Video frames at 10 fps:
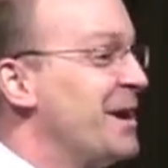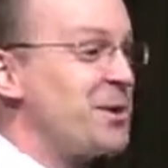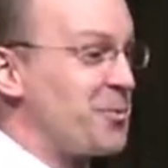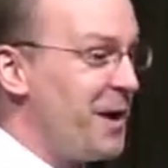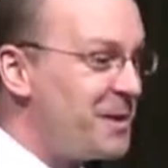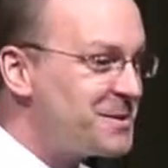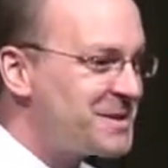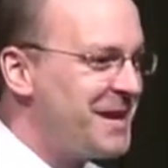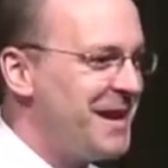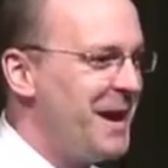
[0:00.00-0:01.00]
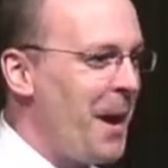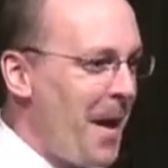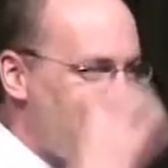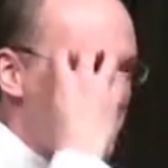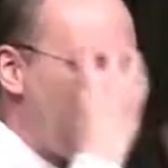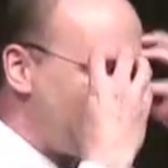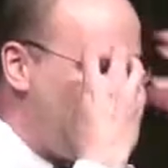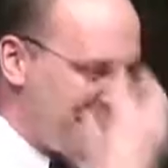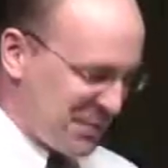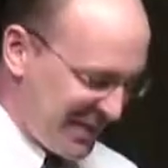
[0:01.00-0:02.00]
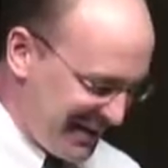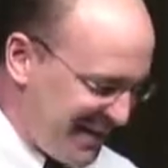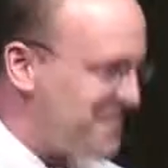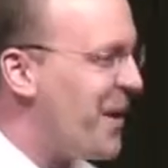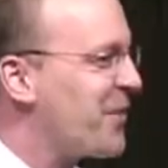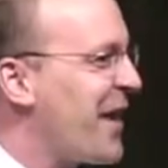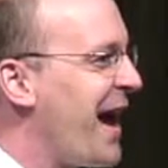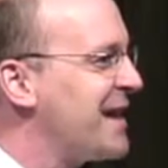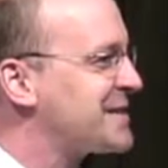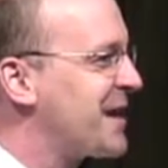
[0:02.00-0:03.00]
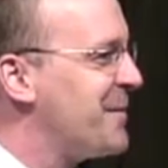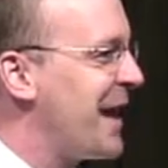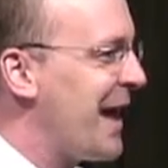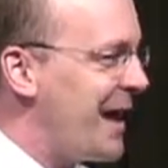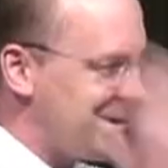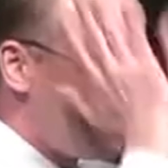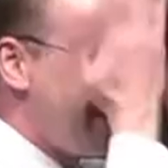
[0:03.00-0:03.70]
Gross. Both eyes coming out.